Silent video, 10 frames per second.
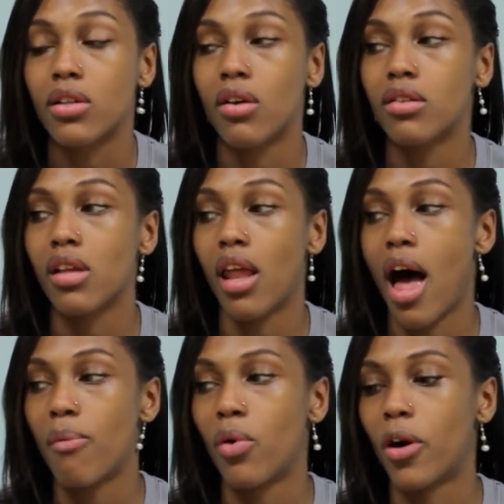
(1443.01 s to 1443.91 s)
So it's a
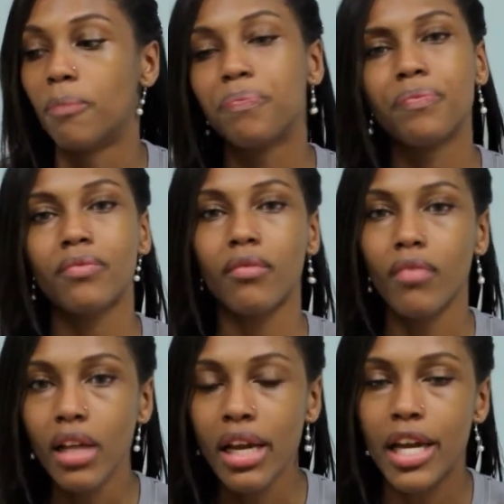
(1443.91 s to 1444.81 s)
lot more
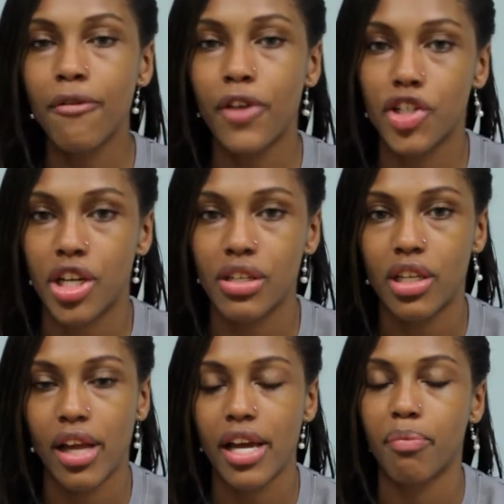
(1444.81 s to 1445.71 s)

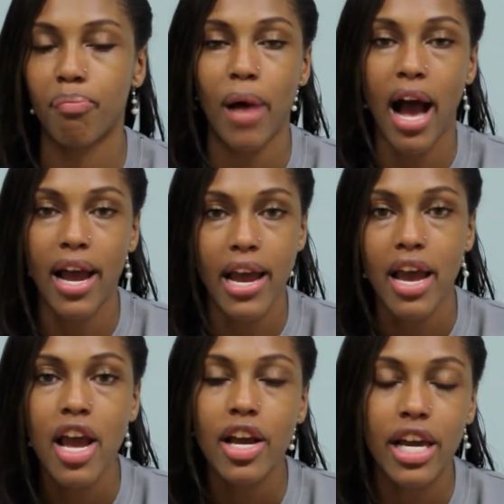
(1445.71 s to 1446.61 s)
efficient to like
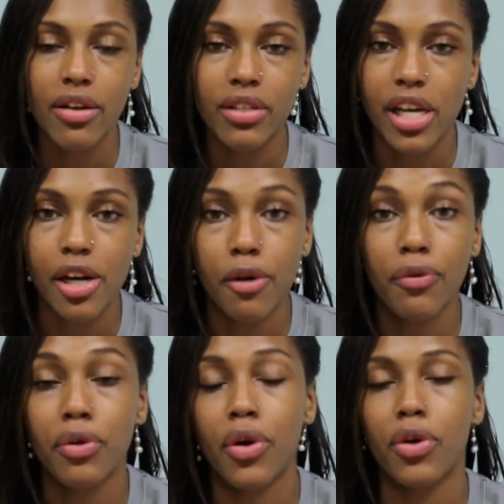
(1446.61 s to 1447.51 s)
buy heels here
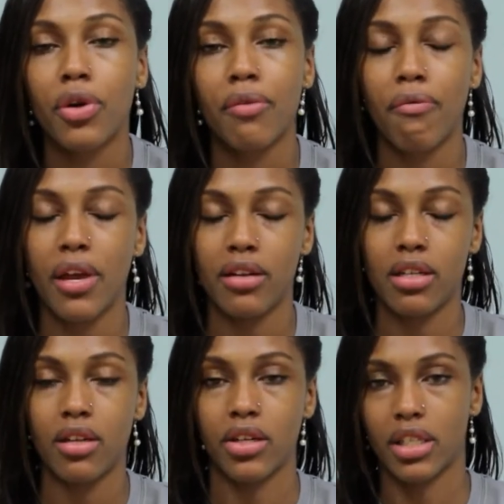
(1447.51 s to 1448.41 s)
if you know you can fit
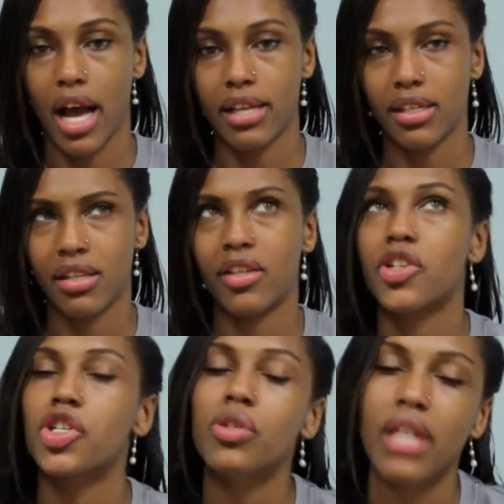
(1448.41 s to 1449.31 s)
into their sizes. And
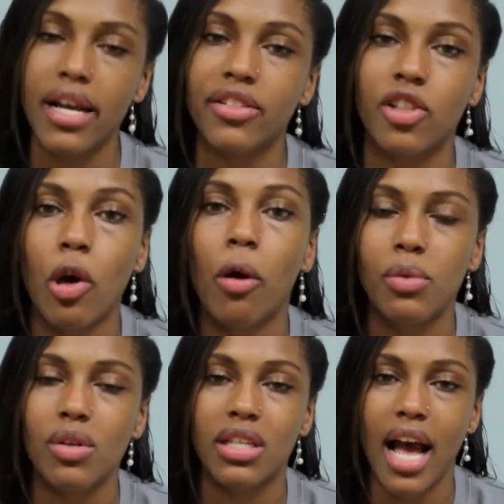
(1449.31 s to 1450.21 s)
their shoe sizes
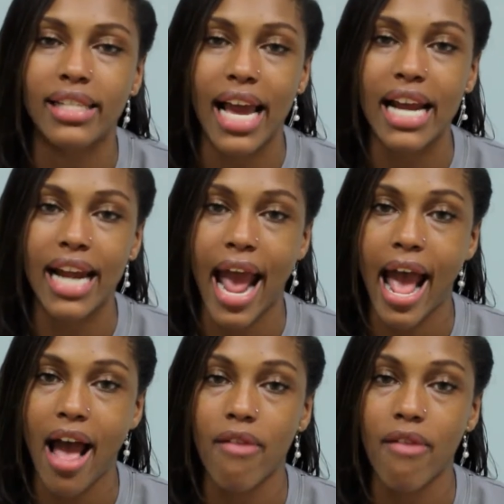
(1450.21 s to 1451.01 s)
go up to a size 8.5,